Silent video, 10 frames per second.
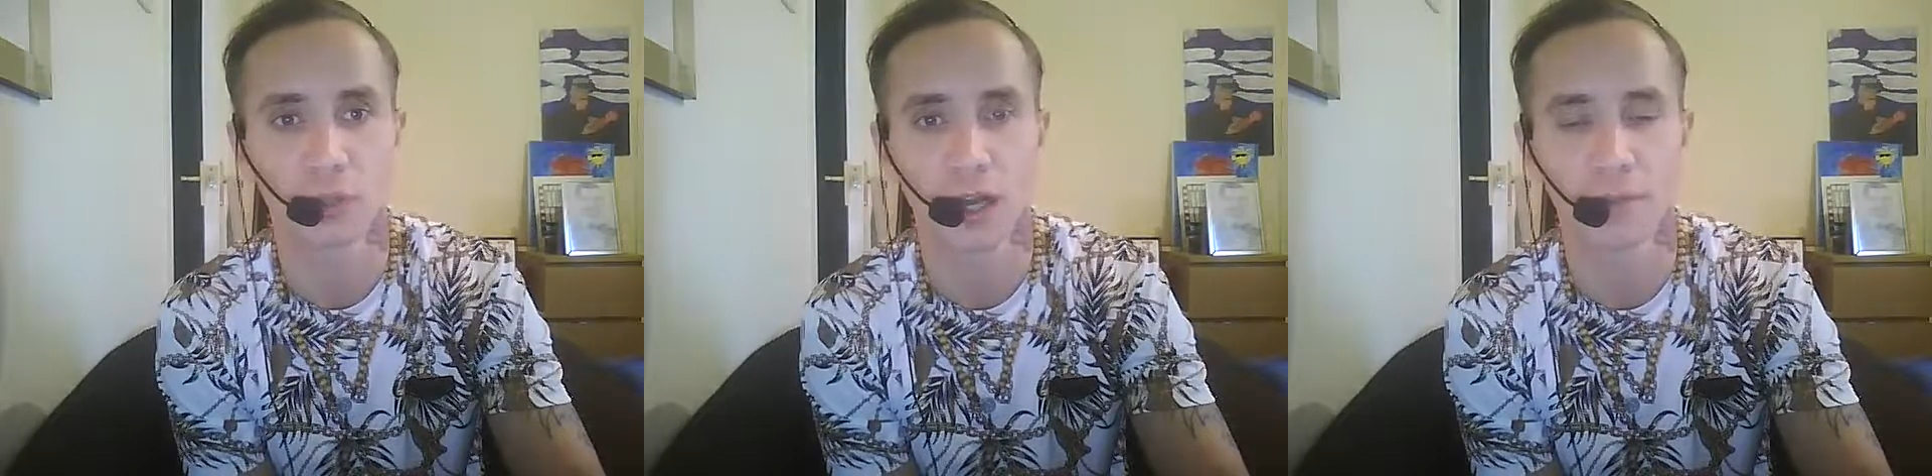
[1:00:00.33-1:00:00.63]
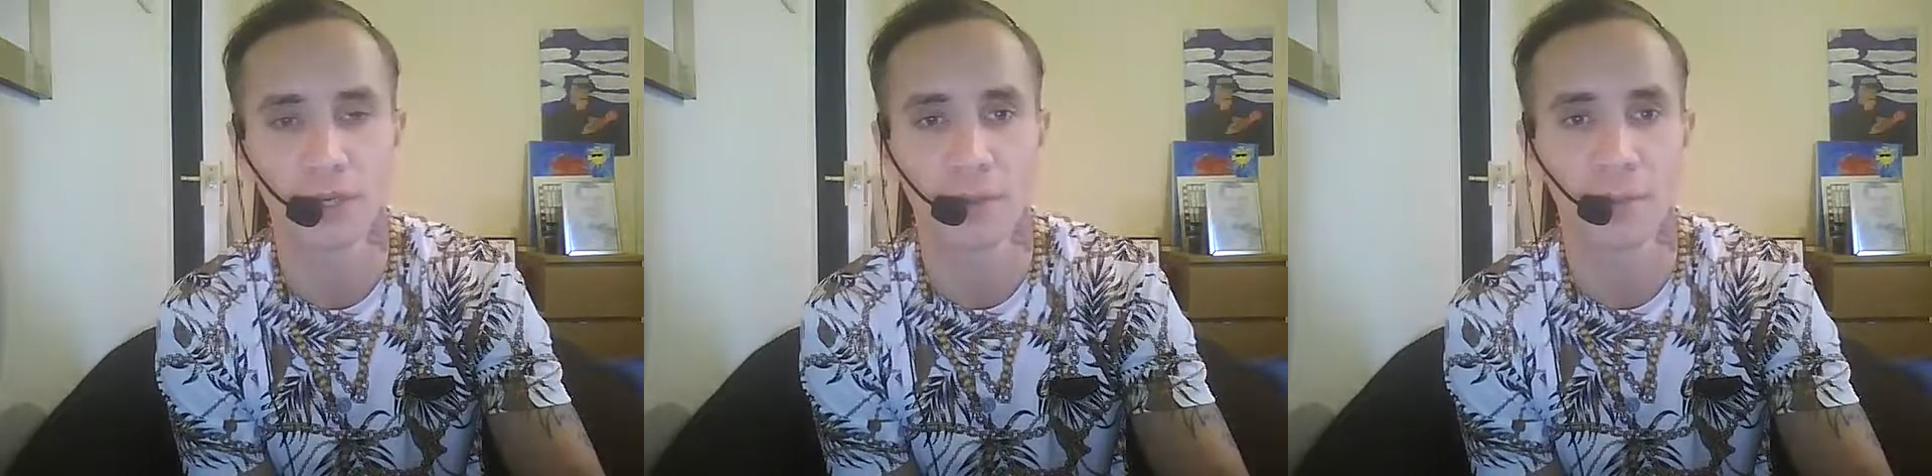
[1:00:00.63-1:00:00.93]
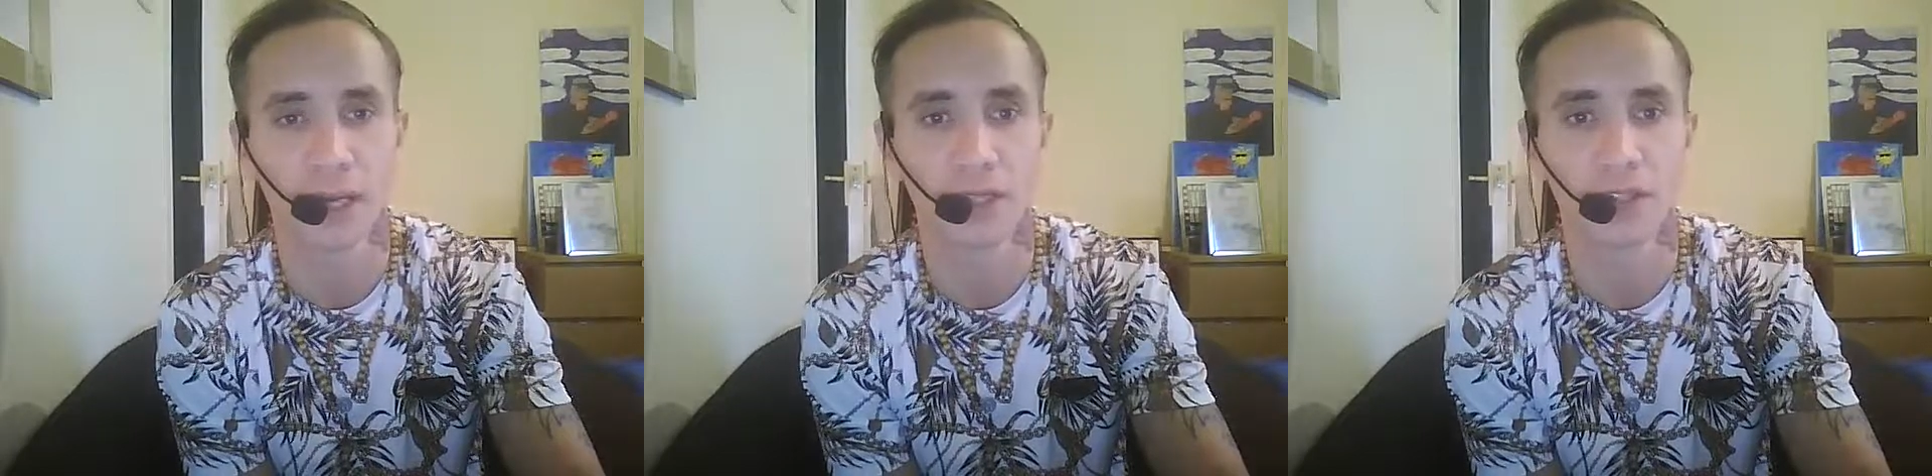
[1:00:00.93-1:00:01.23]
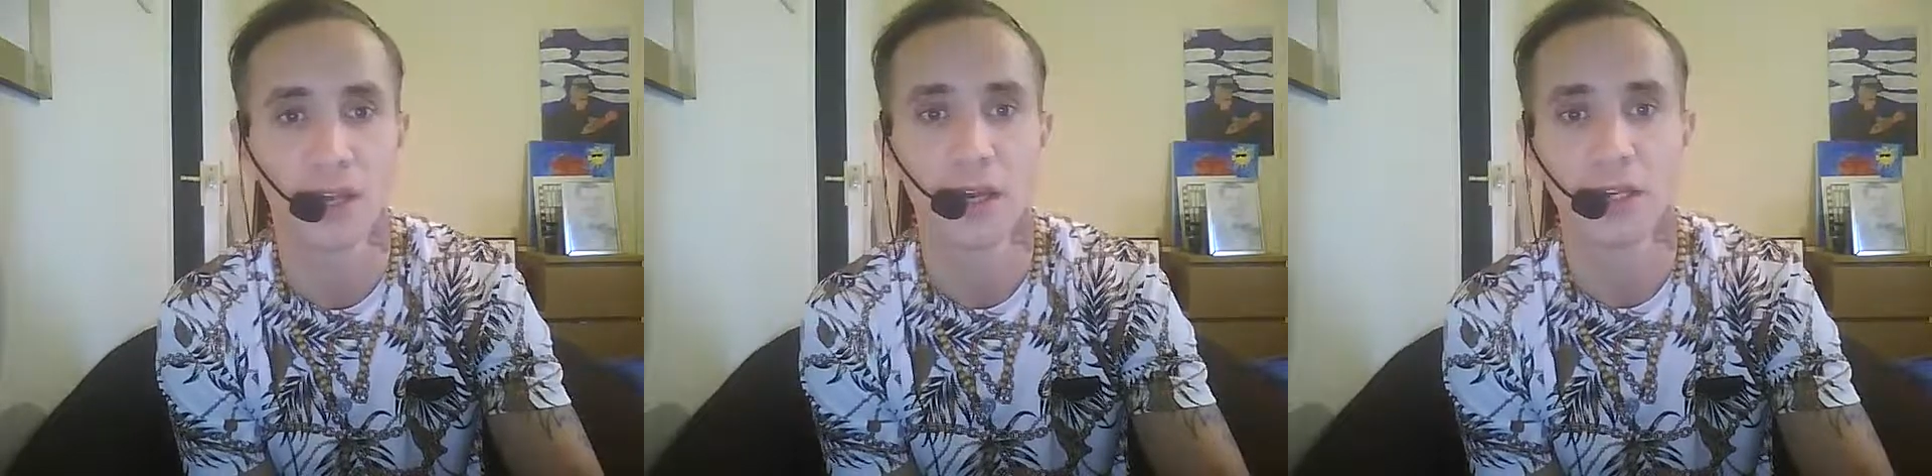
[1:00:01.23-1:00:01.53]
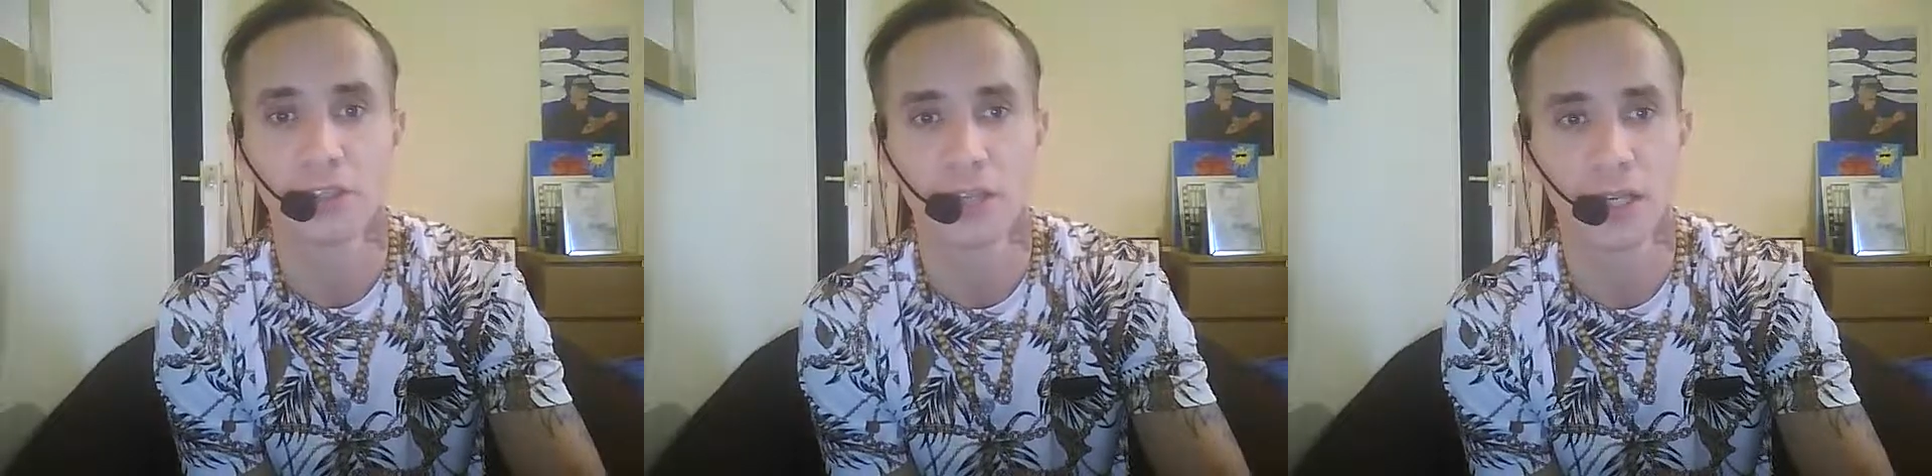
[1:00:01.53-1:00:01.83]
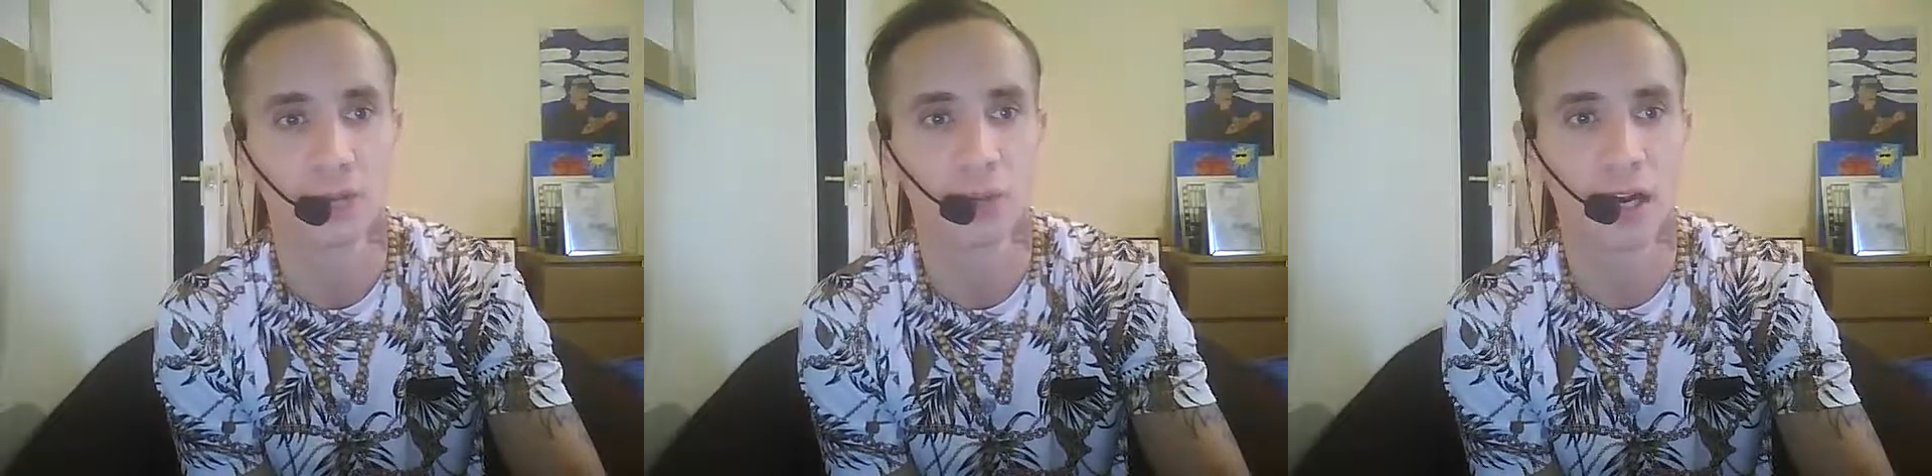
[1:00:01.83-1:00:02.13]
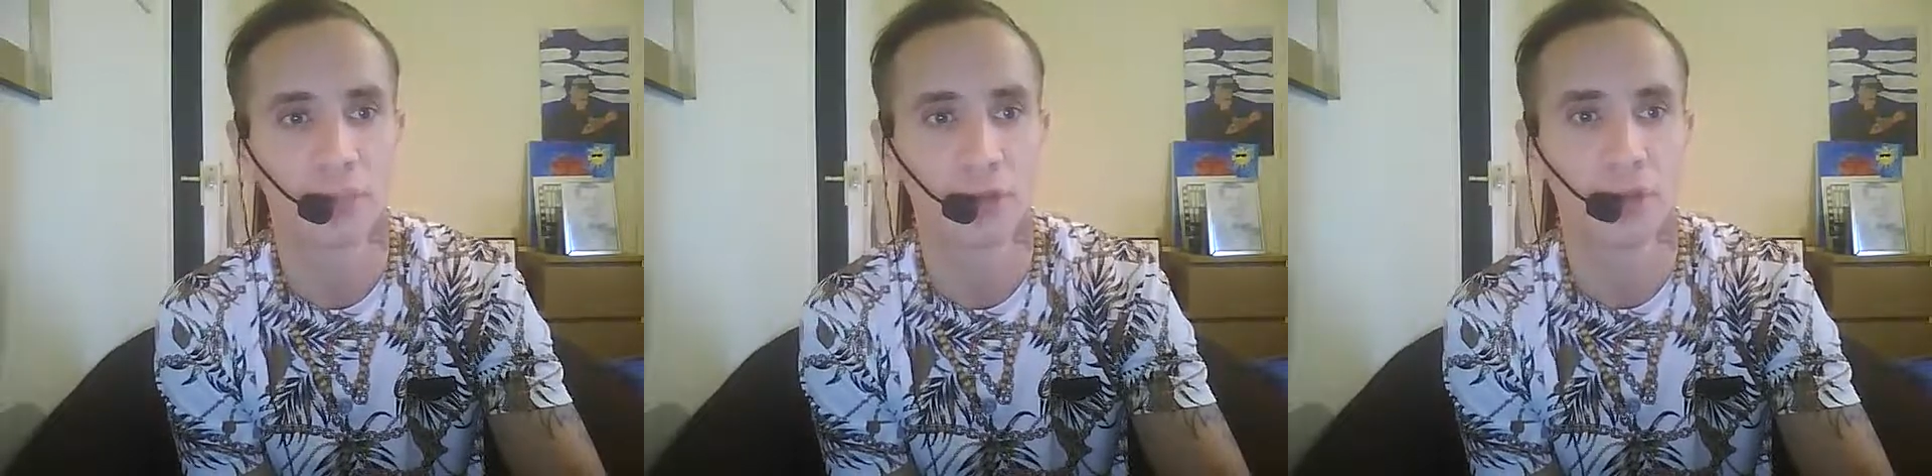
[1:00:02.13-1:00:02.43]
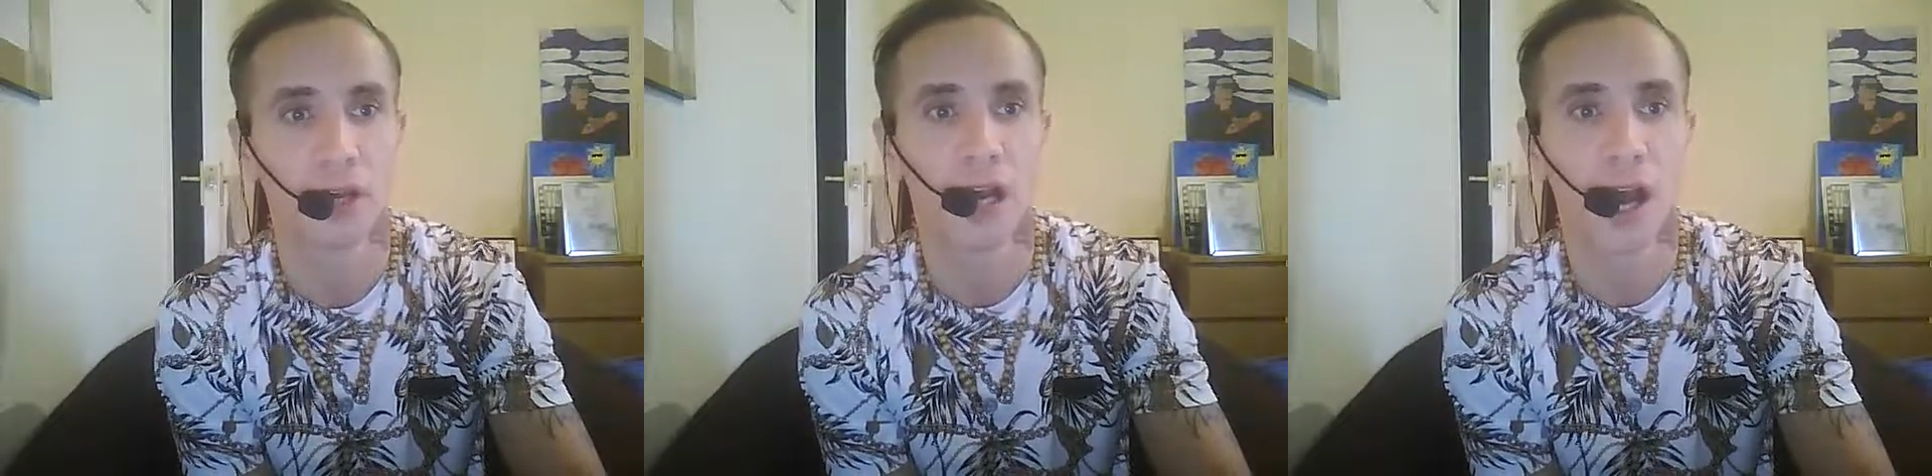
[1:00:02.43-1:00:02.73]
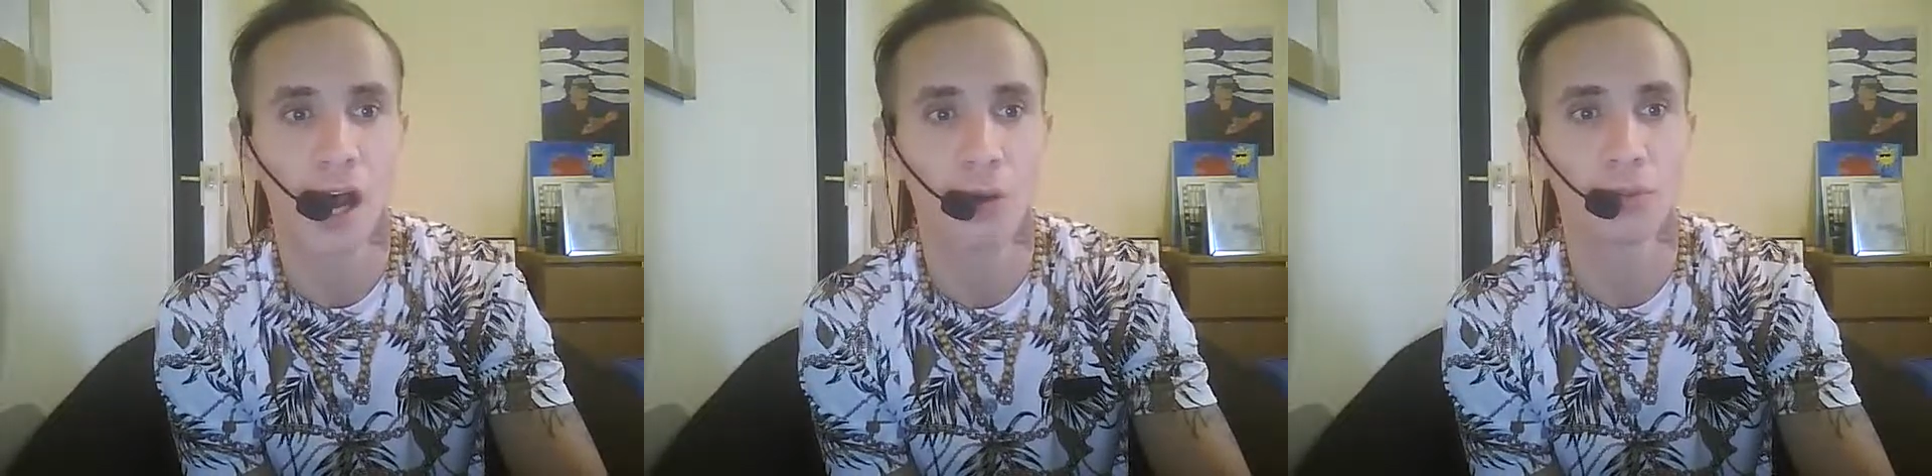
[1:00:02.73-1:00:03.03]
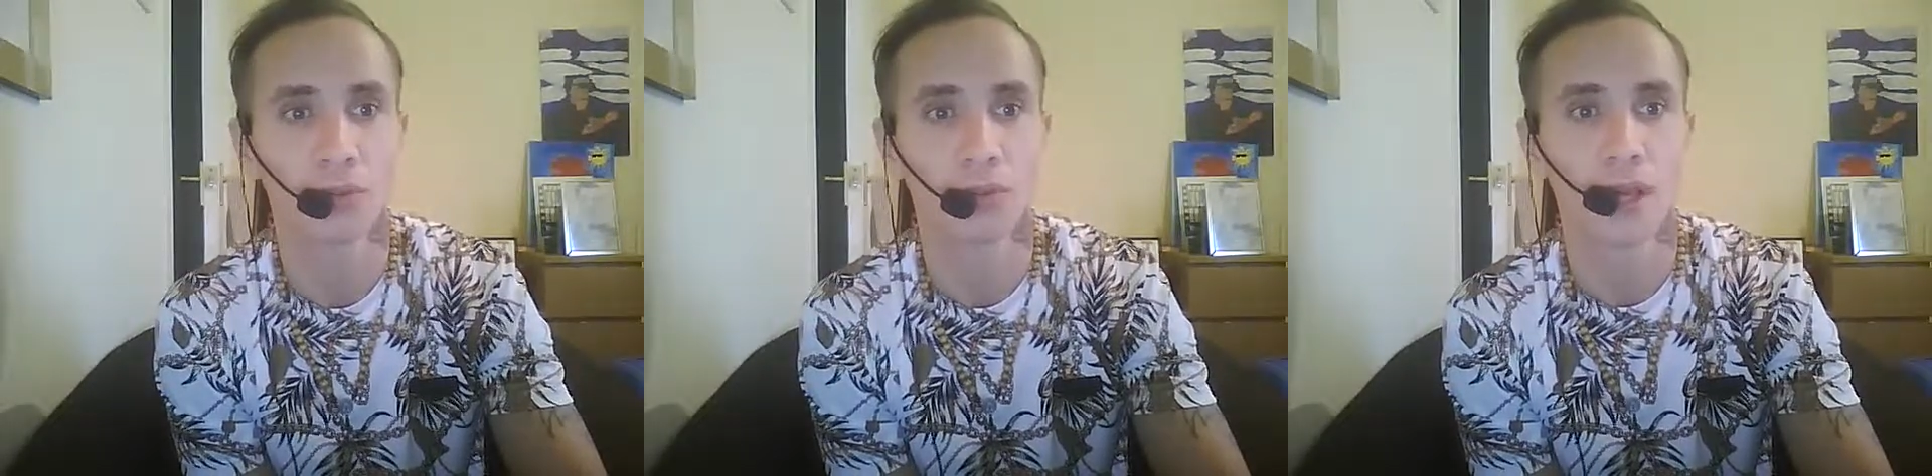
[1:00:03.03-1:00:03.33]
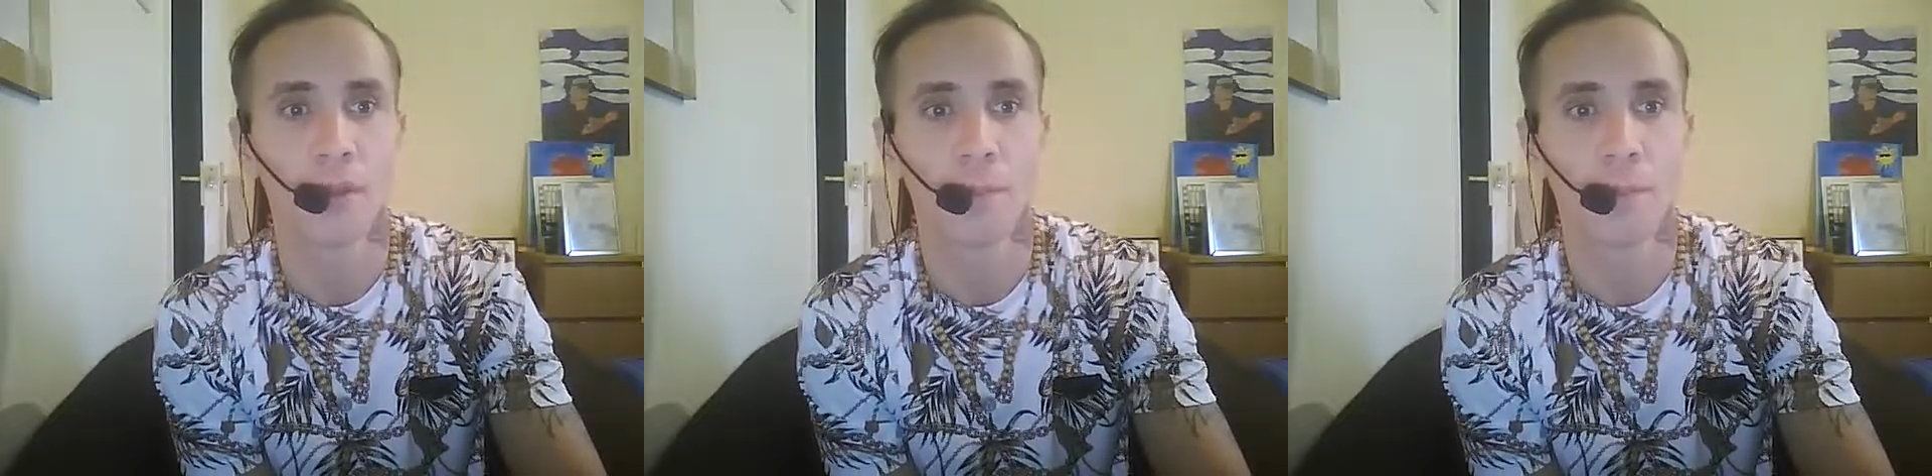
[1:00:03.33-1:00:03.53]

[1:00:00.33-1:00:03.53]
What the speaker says: government and mayors, central government holds